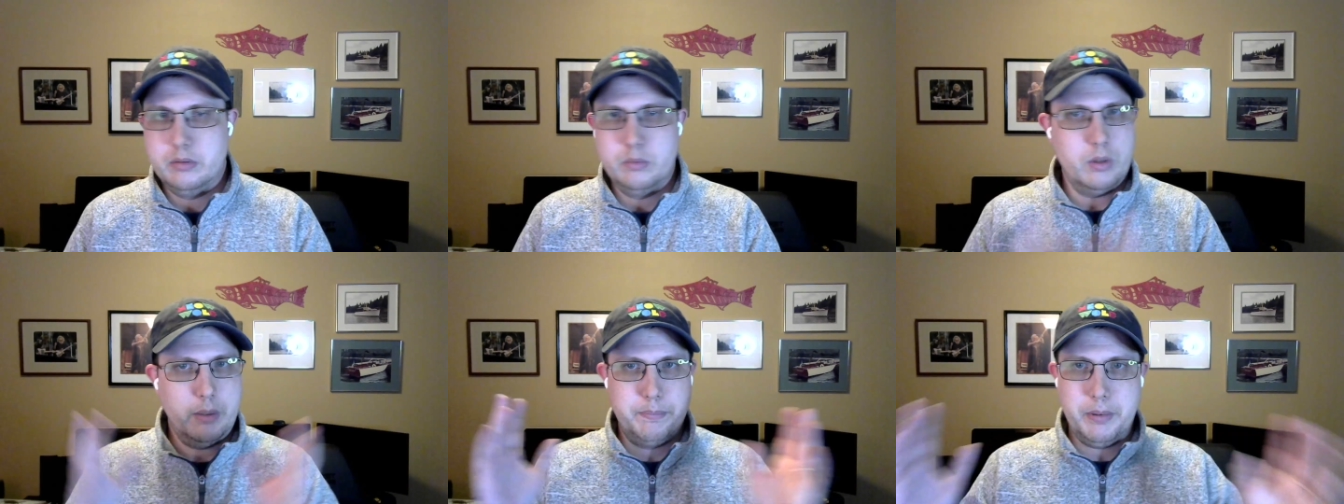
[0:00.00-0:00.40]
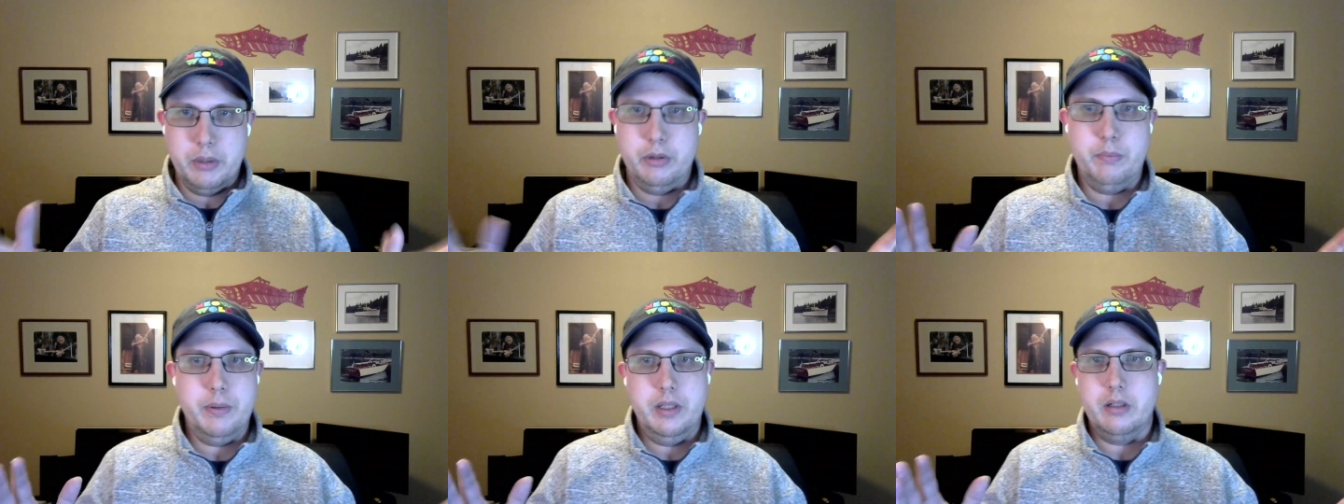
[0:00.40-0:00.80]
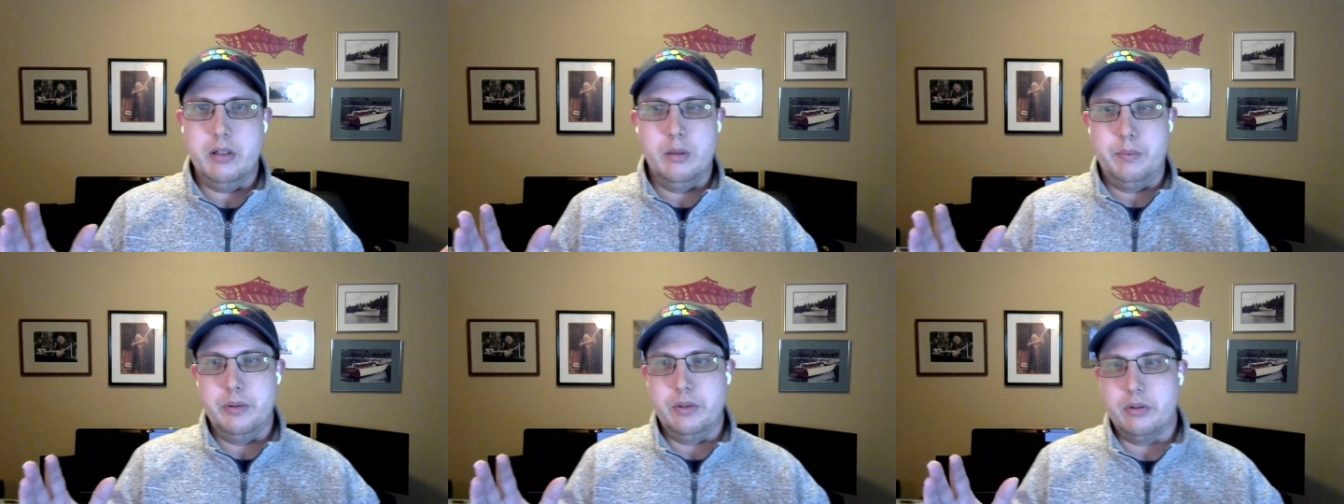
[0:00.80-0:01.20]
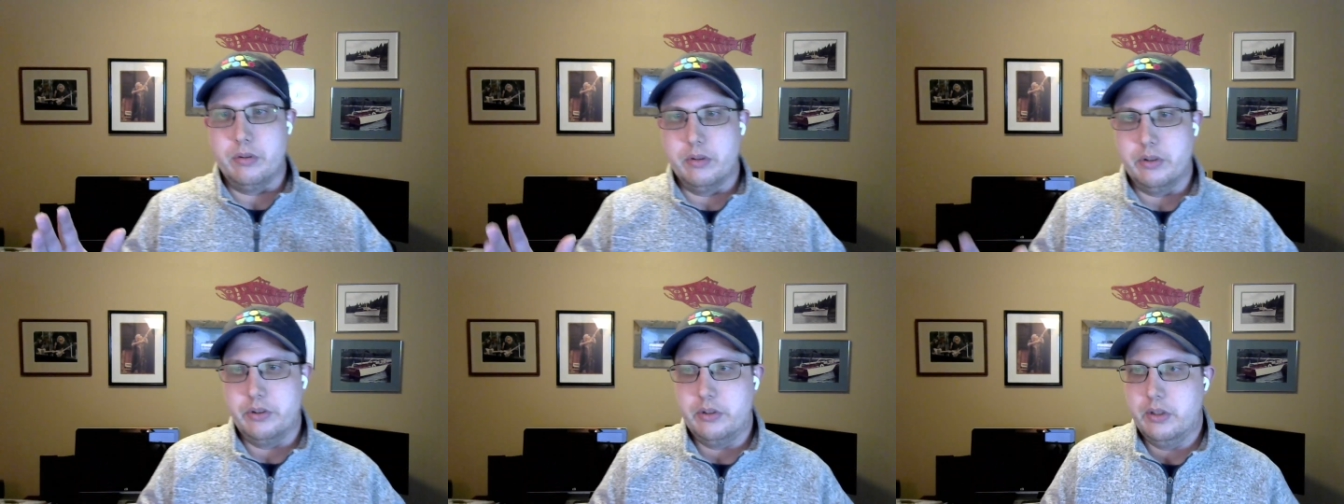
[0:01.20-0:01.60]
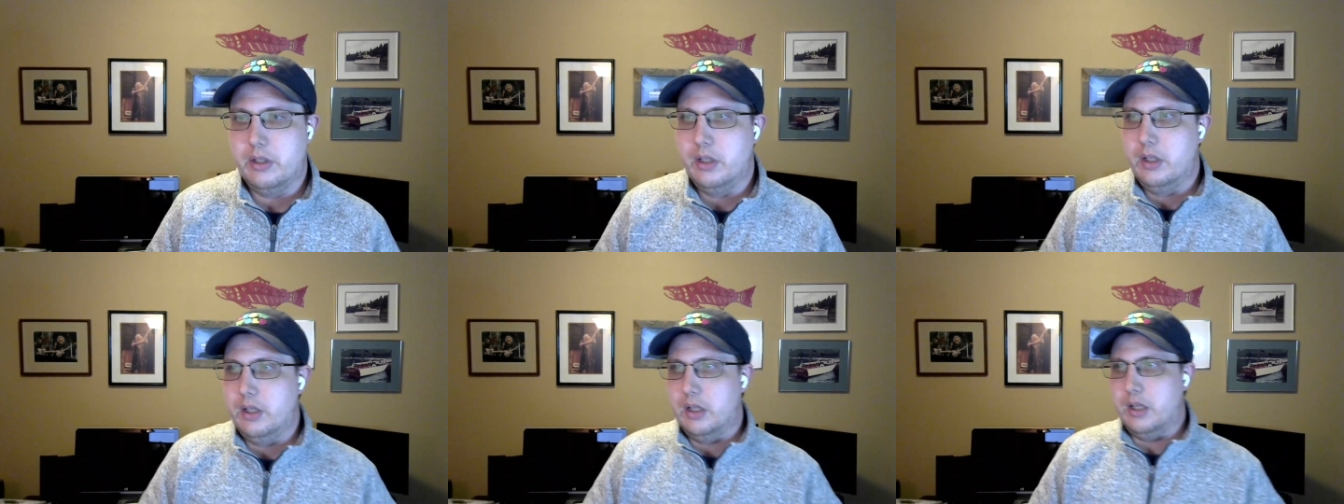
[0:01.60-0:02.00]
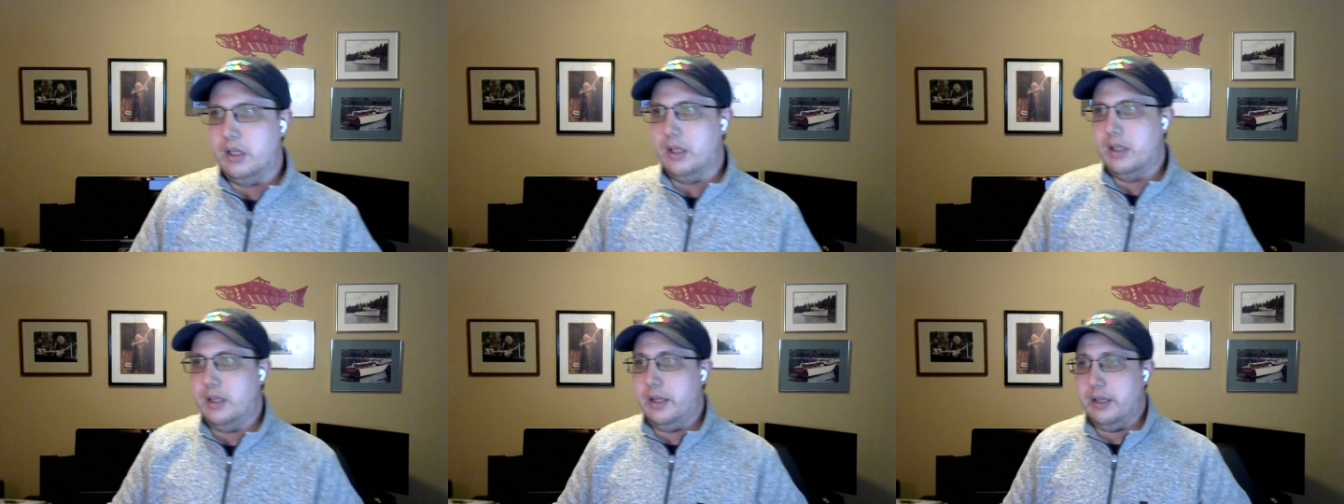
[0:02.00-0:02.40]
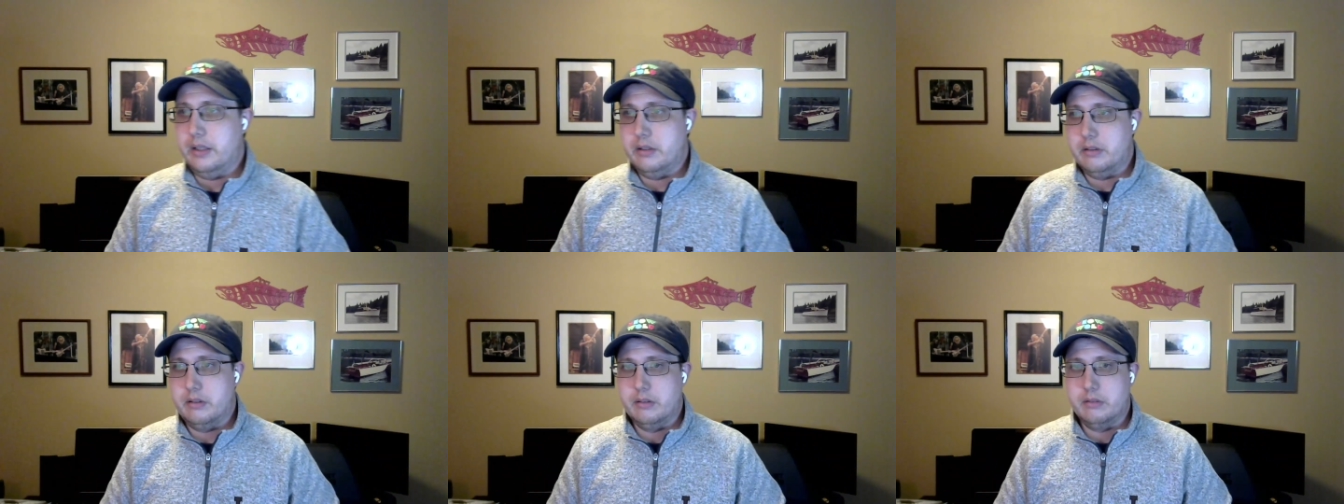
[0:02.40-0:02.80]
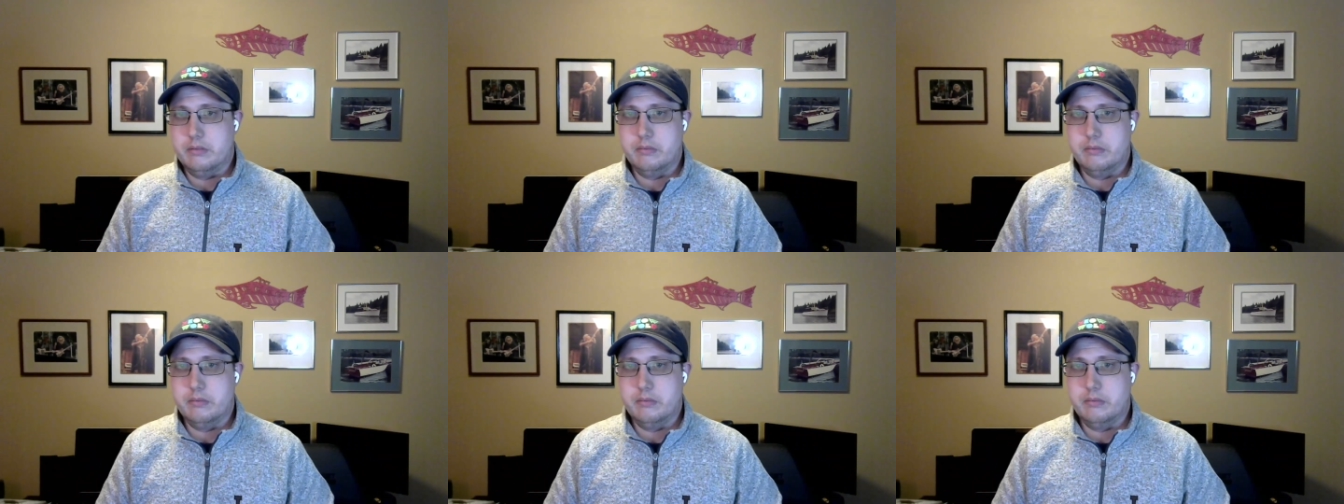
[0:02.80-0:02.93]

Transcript: while both being open source, uh, and